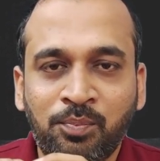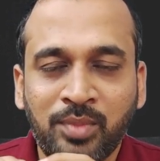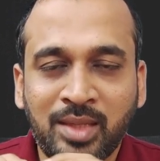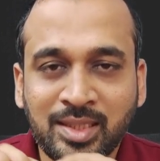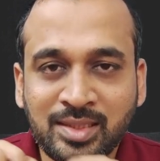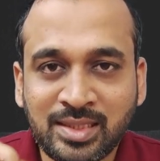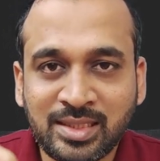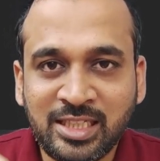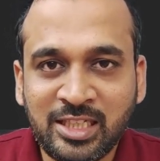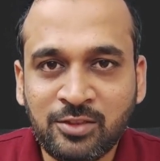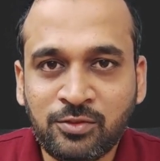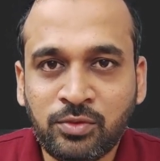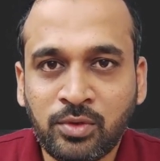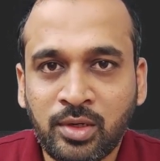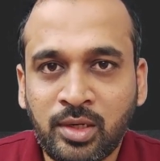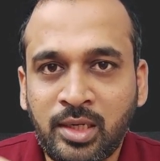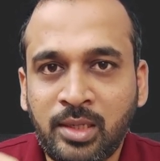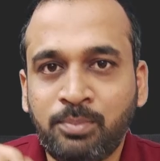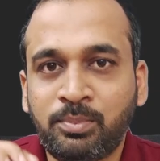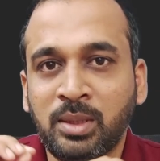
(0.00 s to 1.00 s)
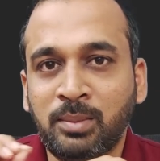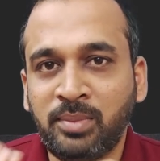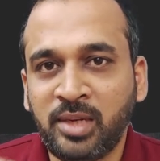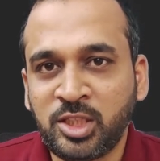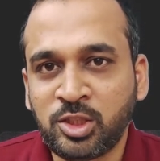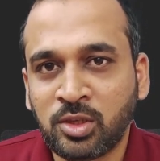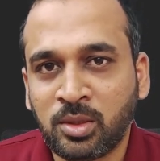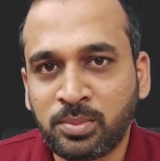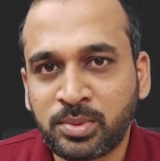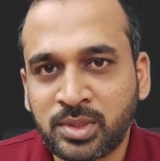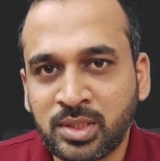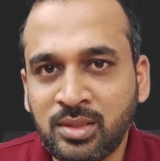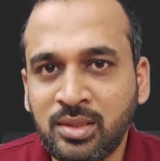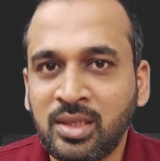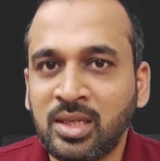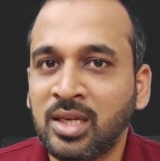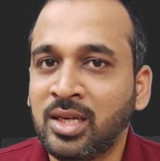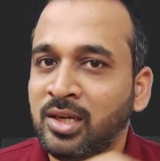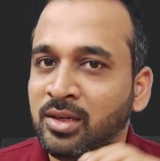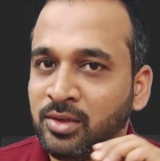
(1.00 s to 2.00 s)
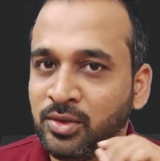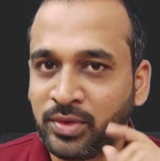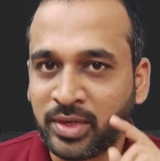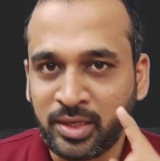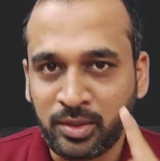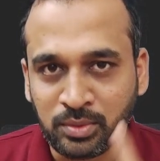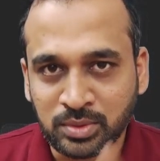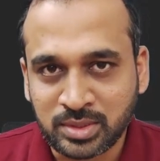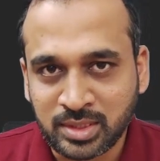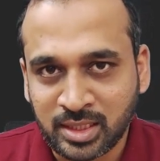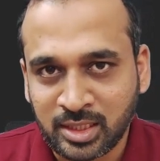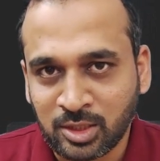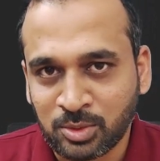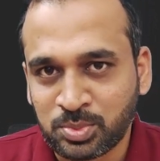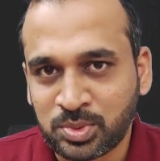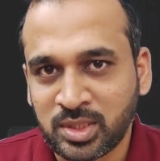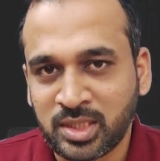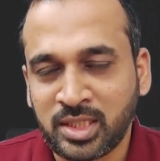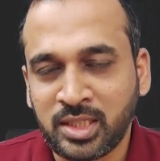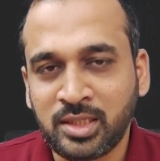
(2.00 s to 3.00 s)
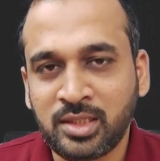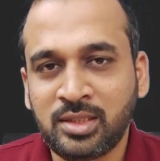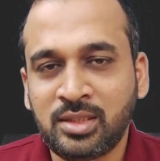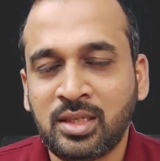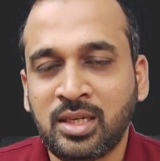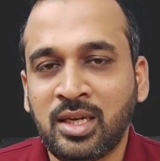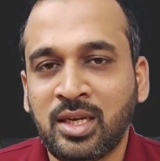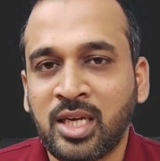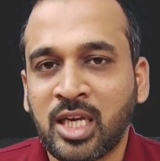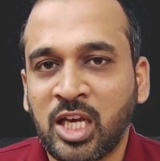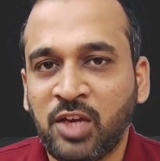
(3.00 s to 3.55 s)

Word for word: that's the default publish option, you can use that option here.